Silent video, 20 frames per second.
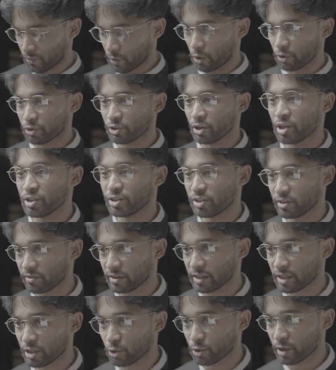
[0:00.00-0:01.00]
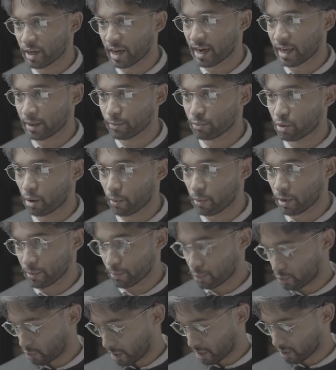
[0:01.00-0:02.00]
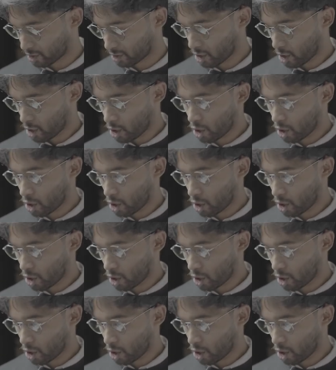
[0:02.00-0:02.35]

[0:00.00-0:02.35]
Alternatively, you can probably press